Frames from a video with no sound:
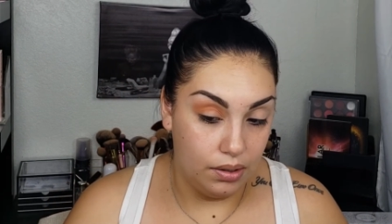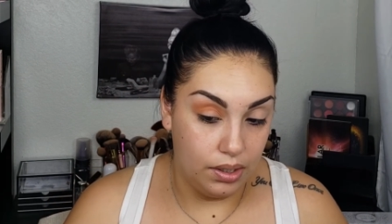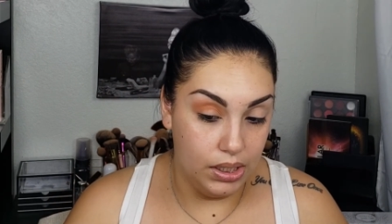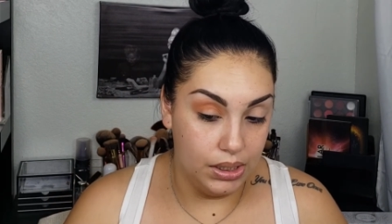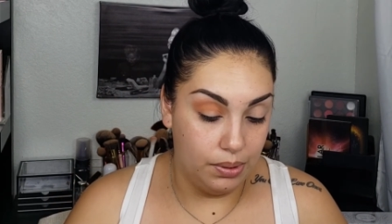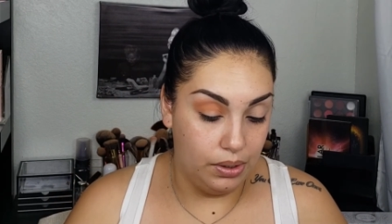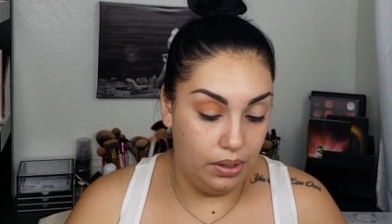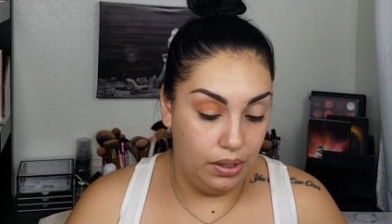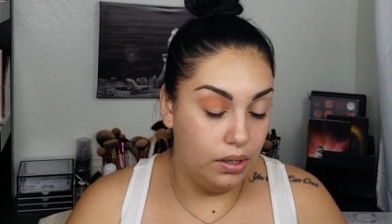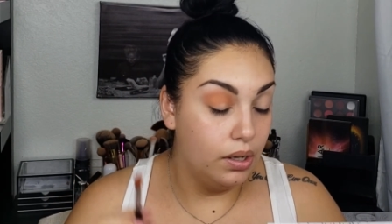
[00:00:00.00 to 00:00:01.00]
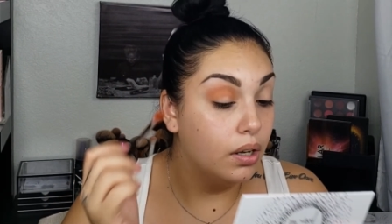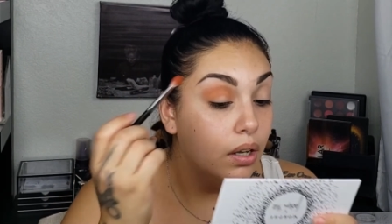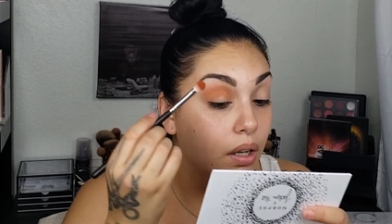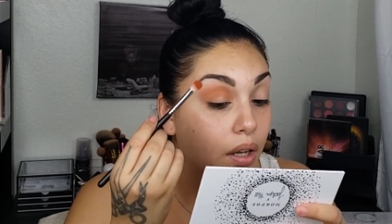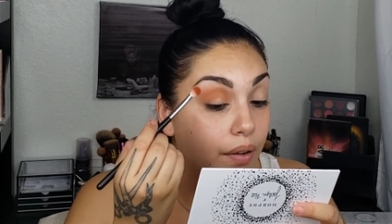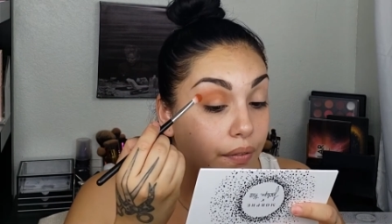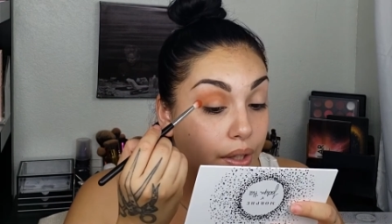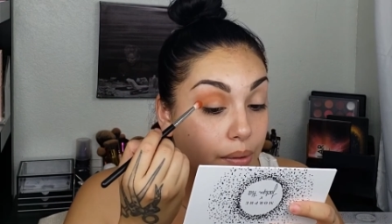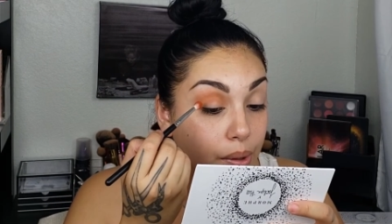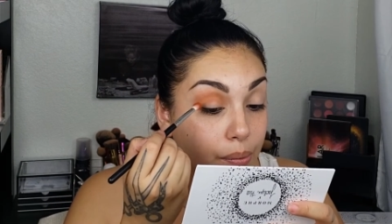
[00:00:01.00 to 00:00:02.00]
this one, I feel
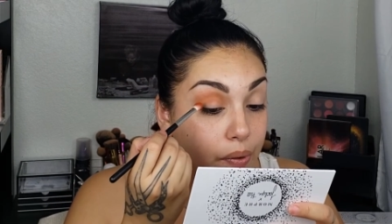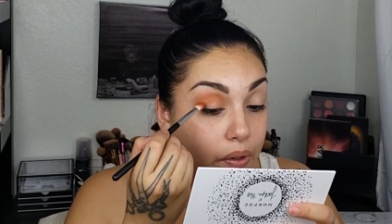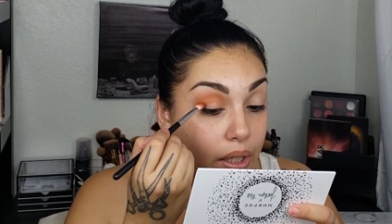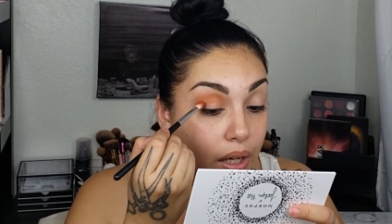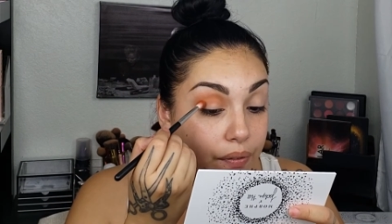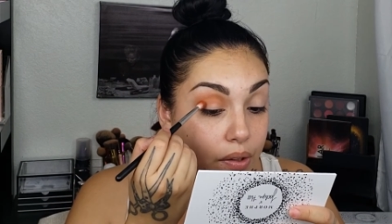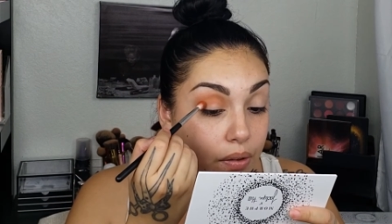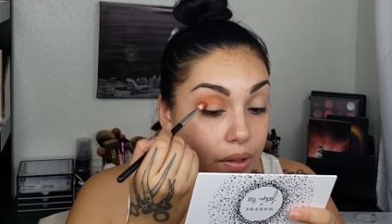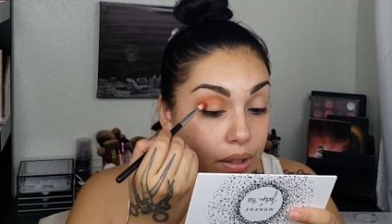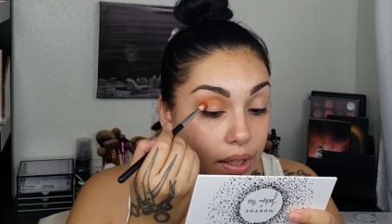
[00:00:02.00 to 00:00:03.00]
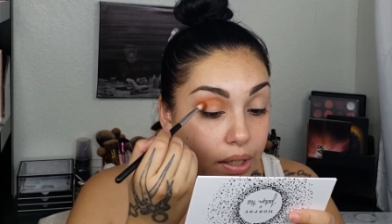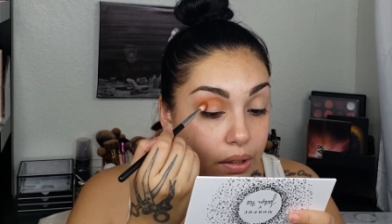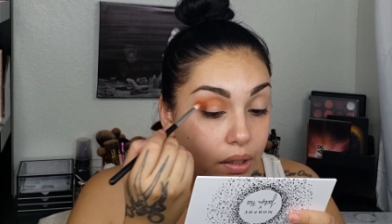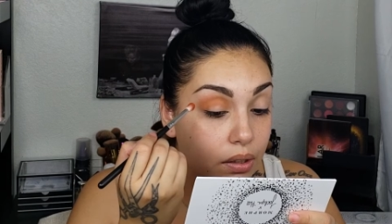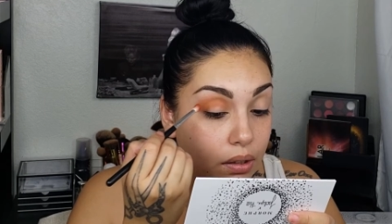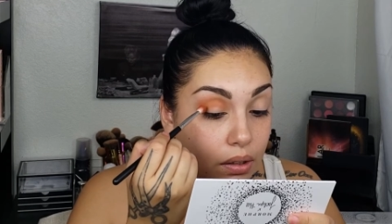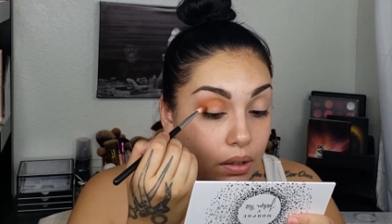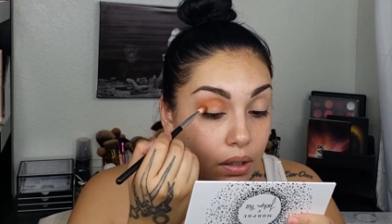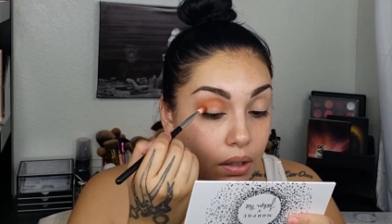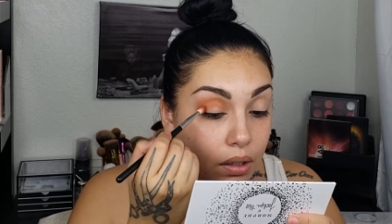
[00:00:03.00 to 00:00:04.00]
like we really have to go in lightly.
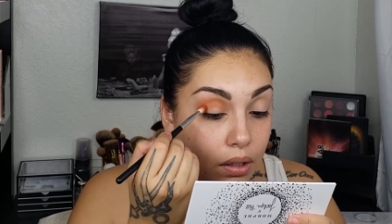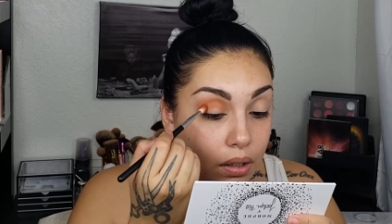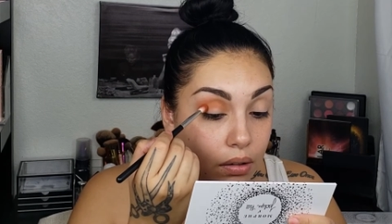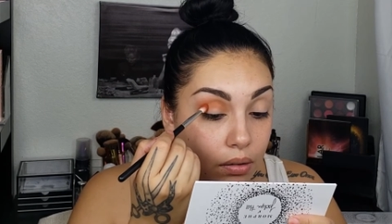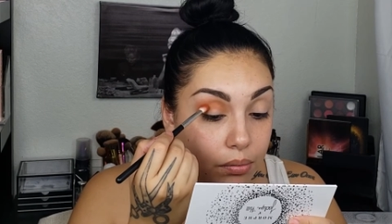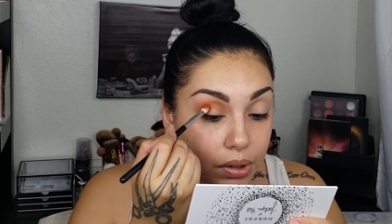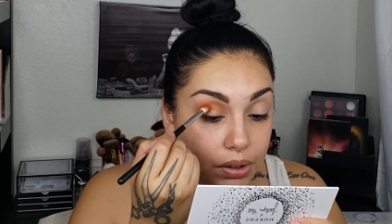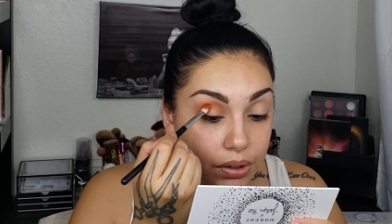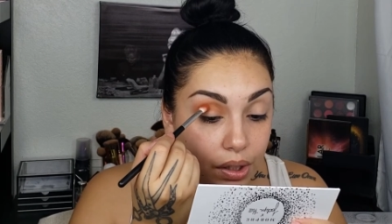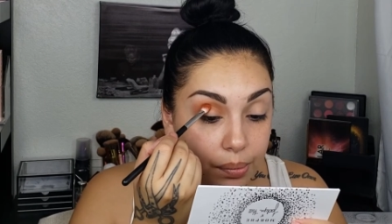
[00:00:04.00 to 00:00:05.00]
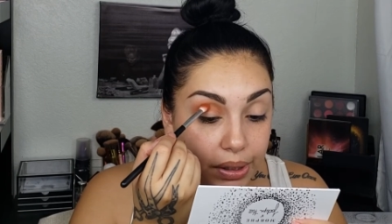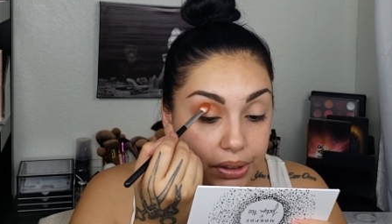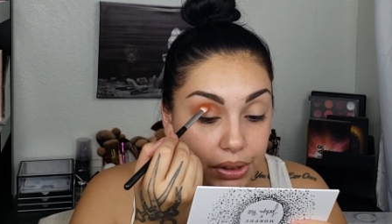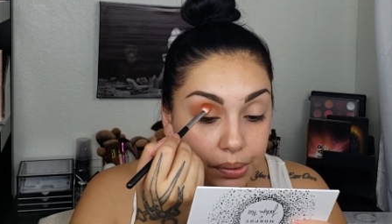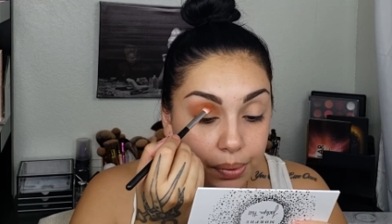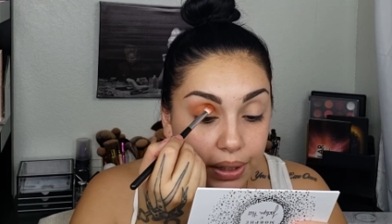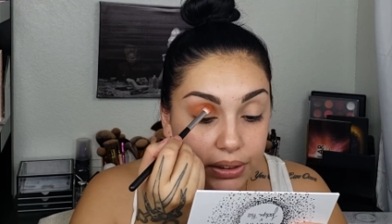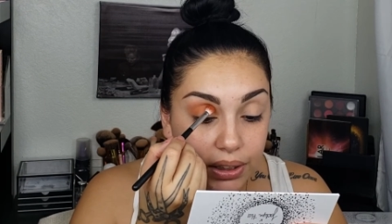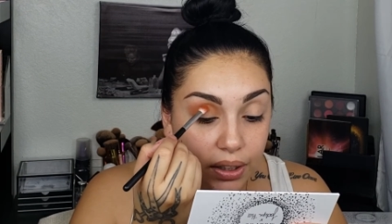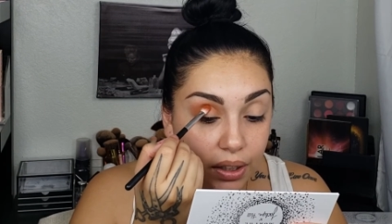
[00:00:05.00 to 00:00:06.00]
I'm gonna start by just
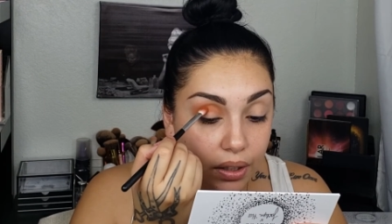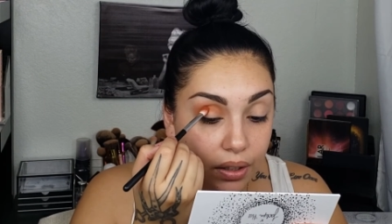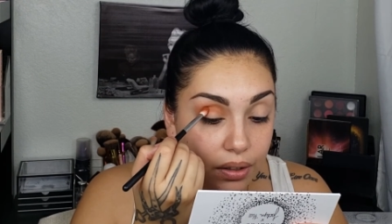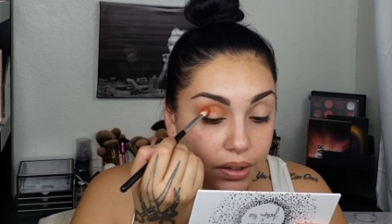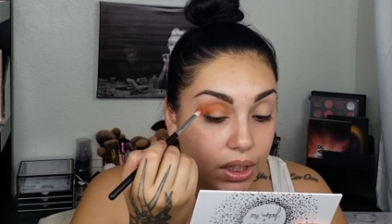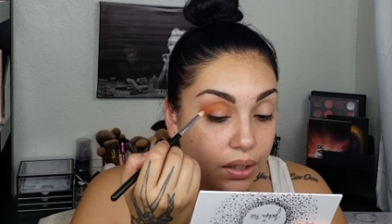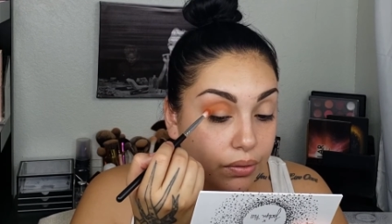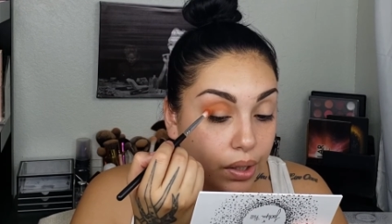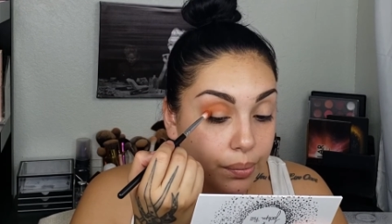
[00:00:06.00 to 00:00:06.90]
pressing it in instead of